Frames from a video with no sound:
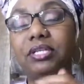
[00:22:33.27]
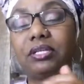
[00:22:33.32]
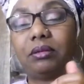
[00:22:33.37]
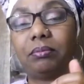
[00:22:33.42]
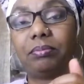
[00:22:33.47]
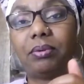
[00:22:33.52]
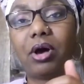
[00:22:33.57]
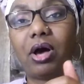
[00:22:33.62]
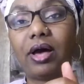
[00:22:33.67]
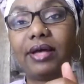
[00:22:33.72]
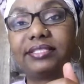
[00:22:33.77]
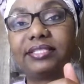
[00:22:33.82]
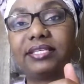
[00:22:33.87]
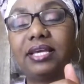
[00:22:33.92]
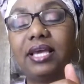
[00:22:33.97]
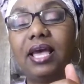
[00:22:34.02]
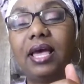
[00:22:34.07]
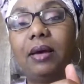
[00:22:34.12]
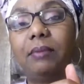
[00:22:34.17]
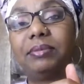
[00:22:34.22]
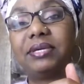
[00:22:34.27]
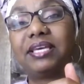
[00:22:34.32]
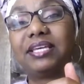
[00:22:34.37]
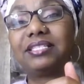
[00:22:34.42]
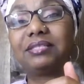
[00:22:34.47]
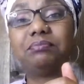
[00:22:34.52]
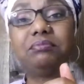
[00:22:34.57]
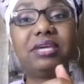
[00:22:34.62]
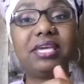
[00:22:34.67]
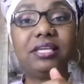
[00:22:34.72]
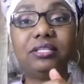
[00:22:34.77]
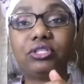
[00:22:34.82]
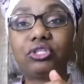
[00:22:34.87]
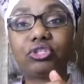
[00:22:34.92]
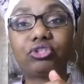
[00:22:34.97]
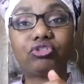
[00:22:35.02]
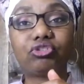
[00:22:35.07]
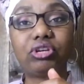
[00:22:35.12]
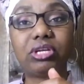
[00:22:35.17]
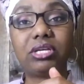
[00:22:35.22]
and apart because
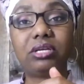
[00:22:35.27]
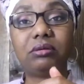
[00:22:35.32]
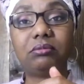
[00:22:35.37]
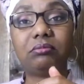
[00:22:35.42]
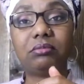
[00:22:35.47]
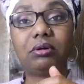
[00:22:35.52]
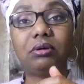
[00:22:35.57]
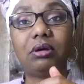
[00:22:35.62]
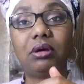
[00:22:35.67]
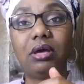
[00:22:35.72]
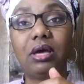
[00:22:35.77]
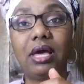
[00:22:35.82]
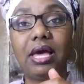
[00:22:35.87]
mainstream